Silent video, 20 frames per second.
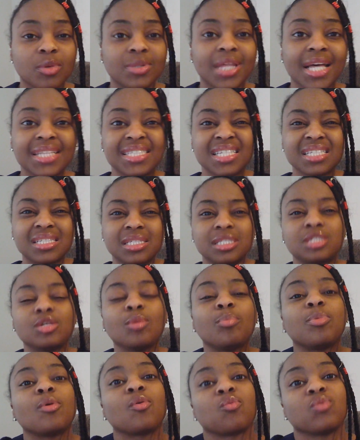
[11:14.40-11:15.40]
simple
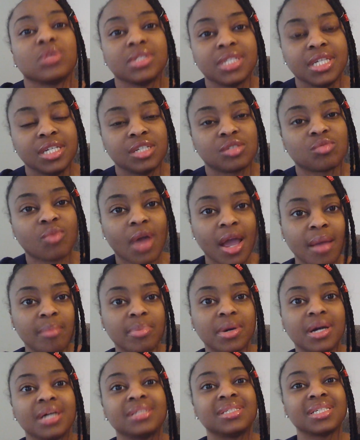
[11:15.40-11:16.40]
release, right?
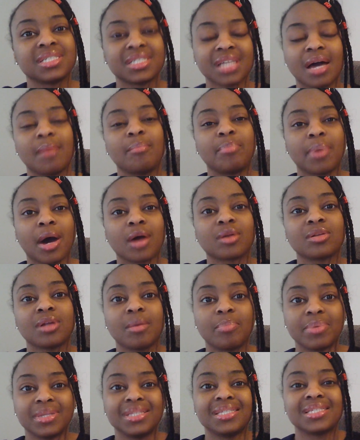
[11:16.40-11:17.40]
Because it's not bottled up
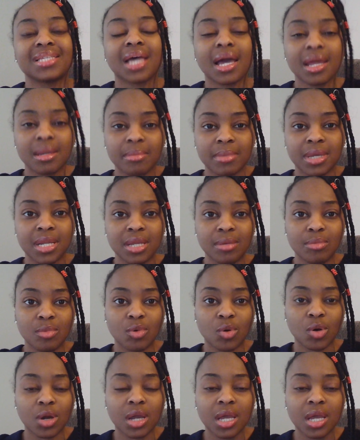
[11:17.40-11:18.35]
inside of me anymore.